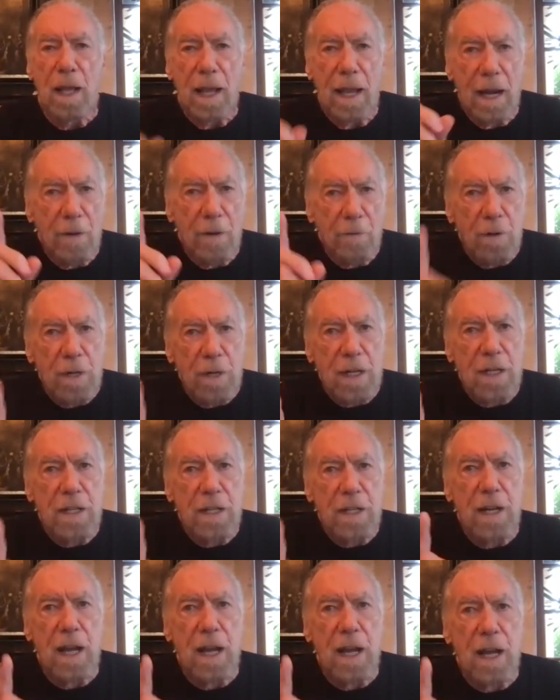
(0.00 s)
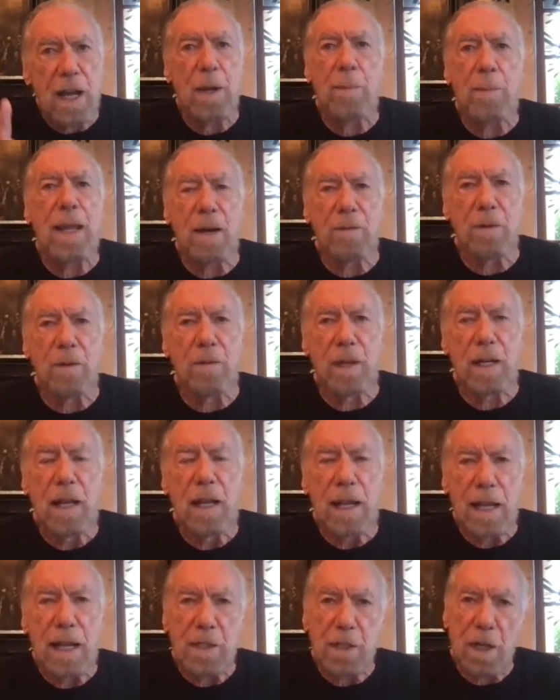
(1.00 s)
Every dime I make off of
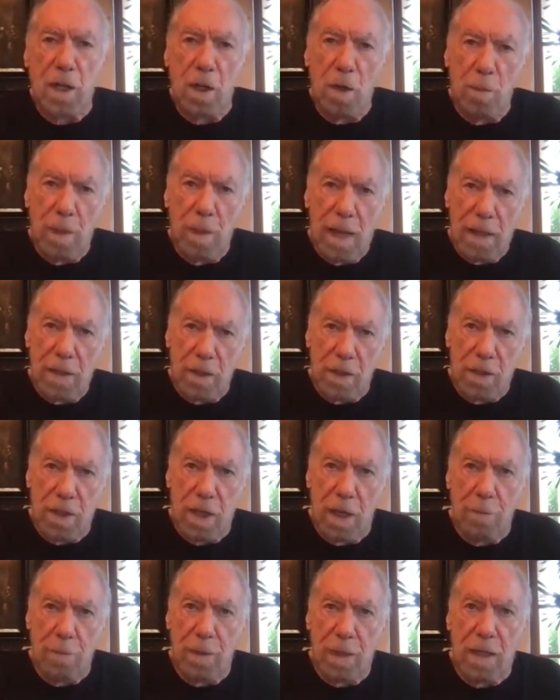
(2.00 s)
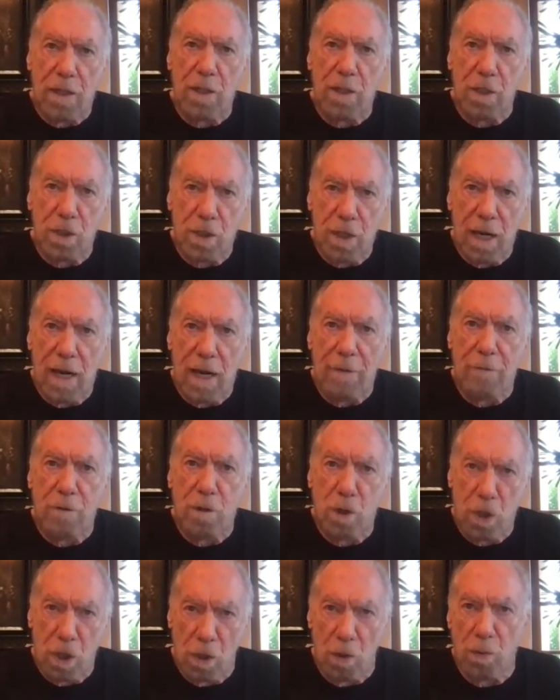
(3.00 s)
it is going to go back to something to
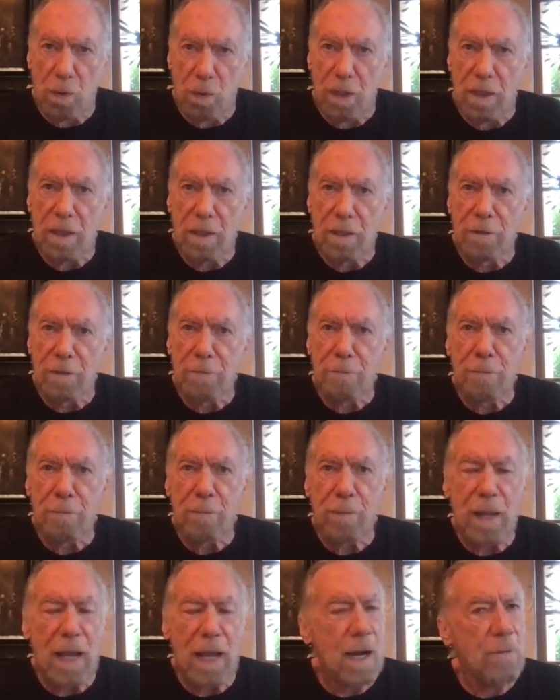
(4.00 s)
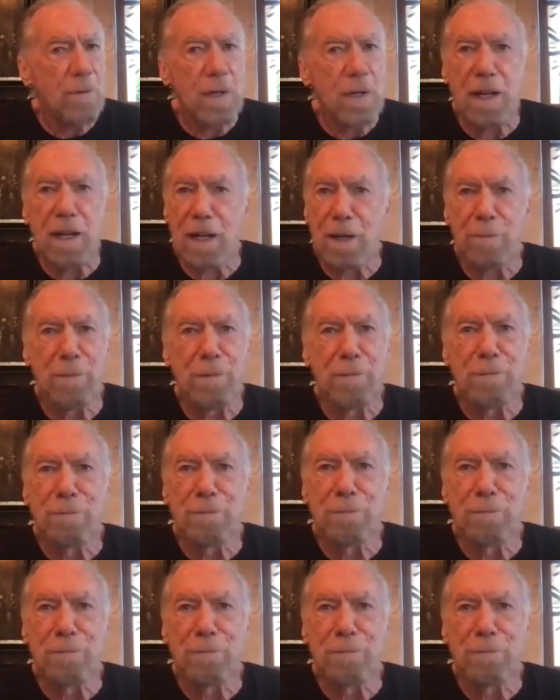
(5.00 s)
save children. Every dime.